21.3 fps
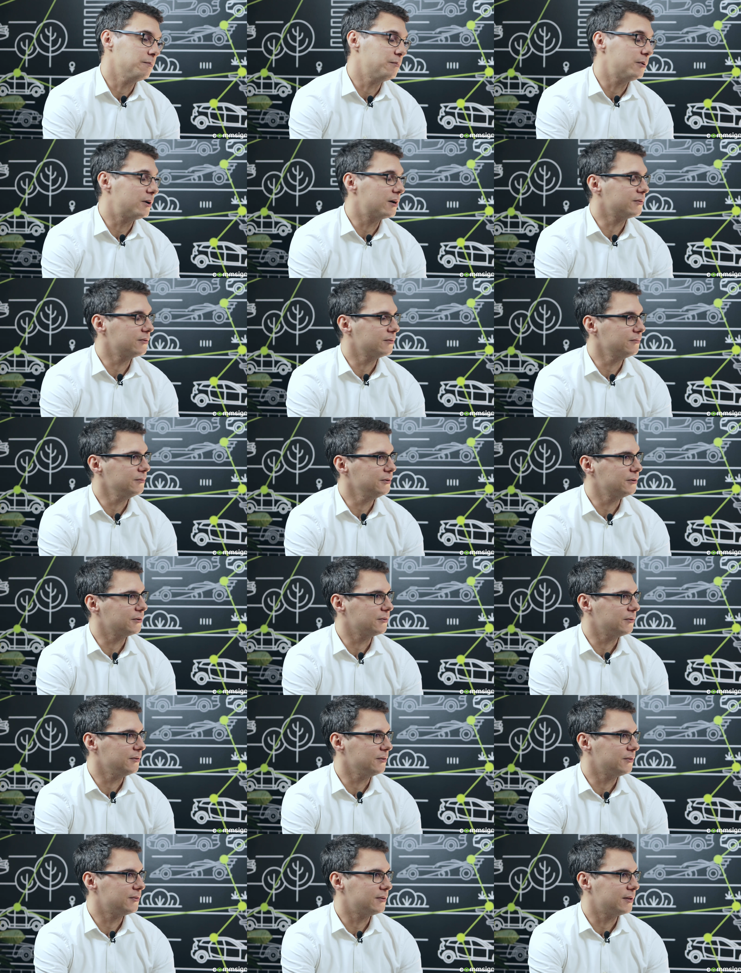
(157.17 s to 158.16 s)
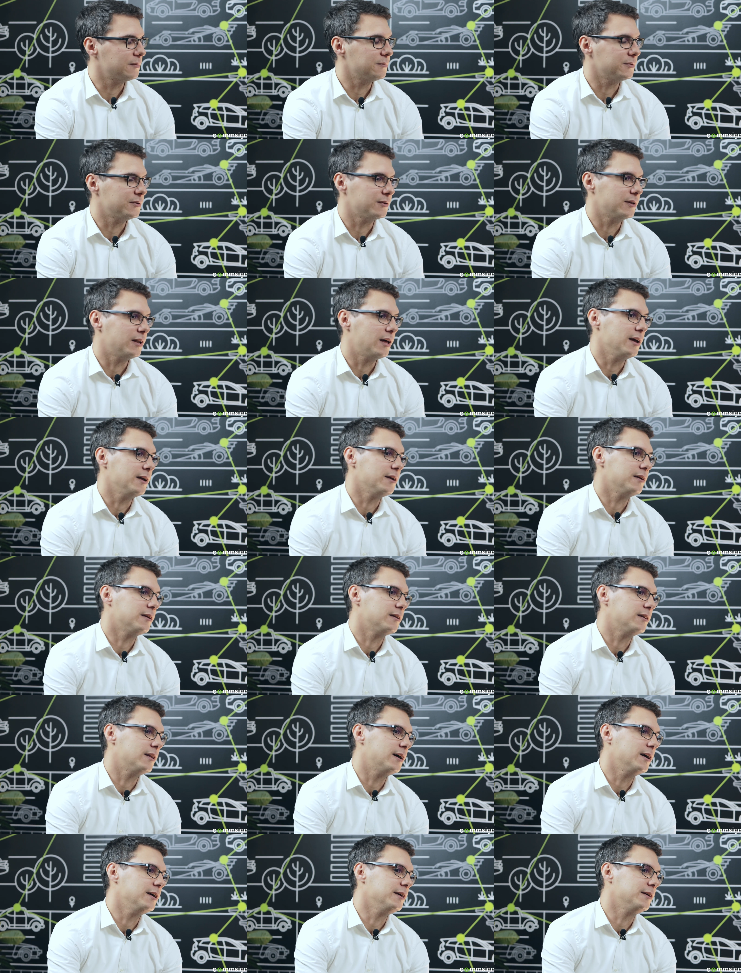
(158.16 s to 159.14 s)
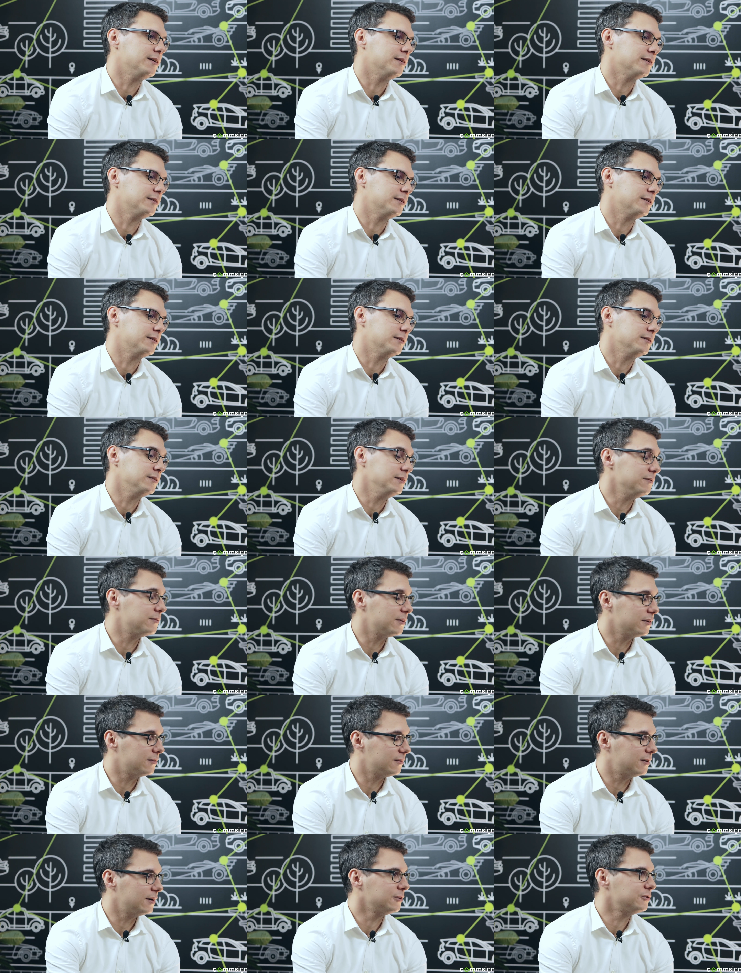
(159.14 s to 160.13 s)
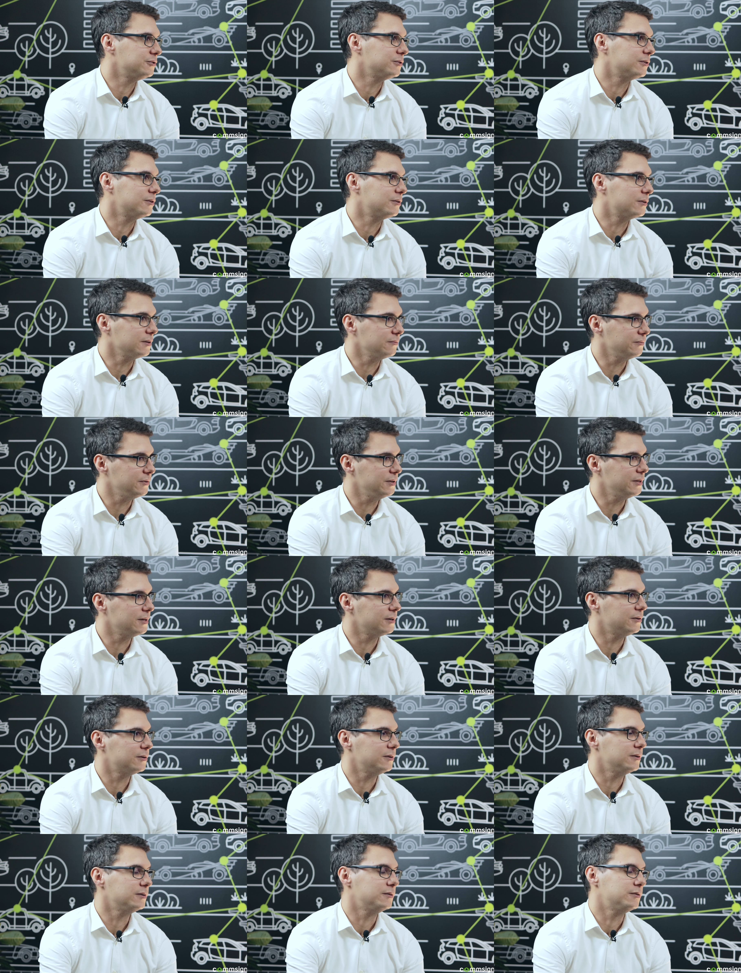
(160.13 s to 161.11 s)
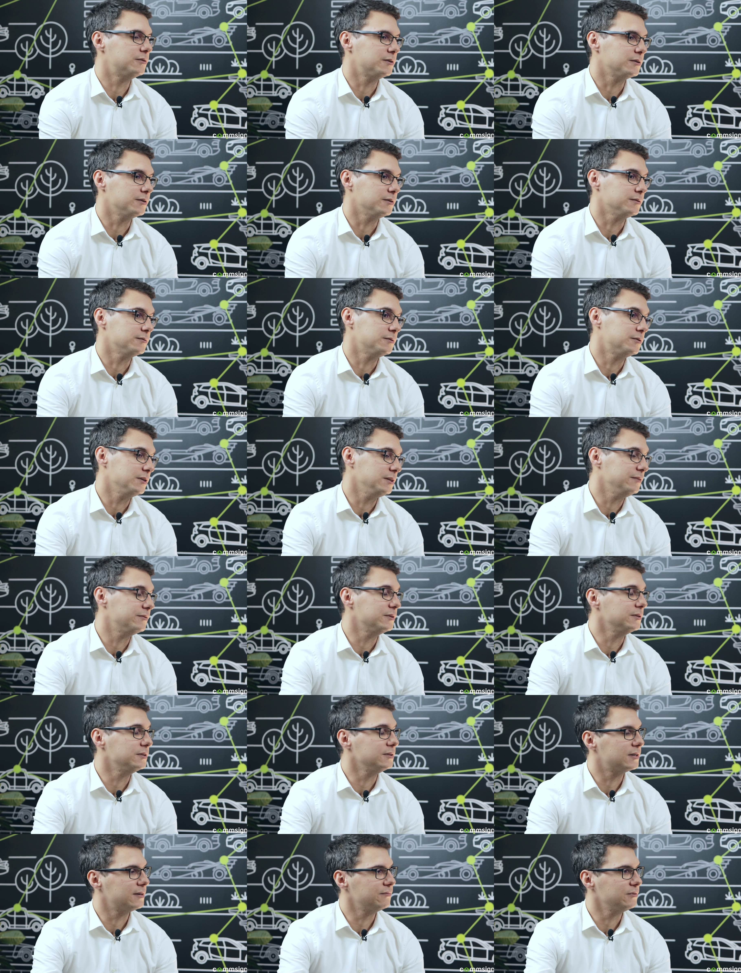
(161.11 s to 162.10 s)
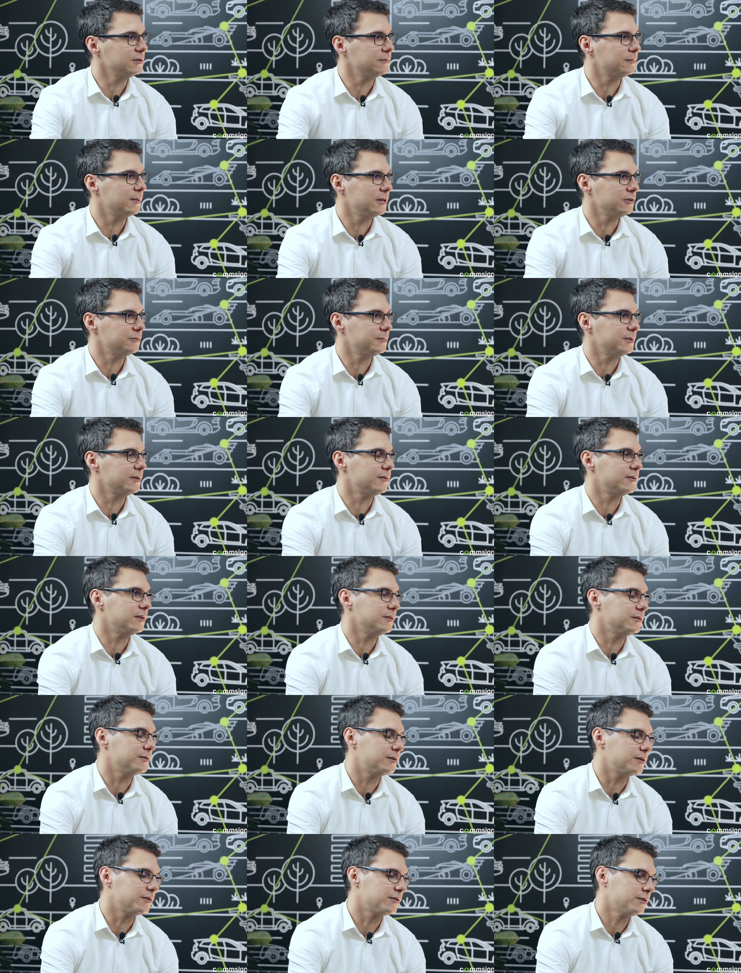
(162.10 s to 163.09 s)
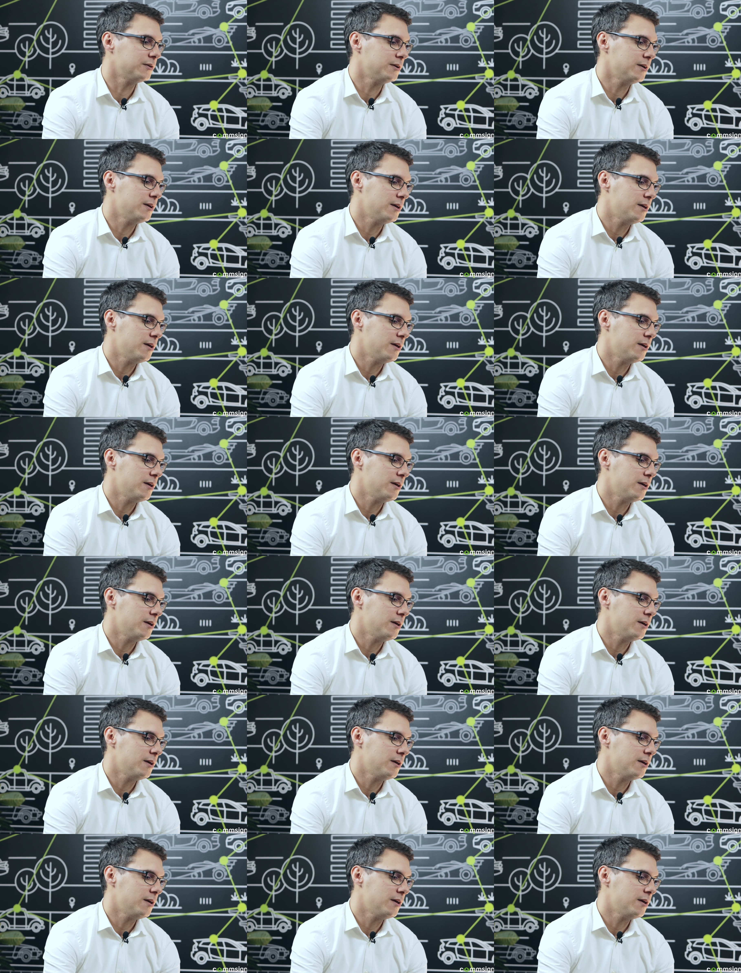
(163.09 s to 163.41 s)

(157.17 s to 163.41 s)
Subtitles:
parts of the ecosystems like the infrastructure or the vehicle or even the traffic management centers.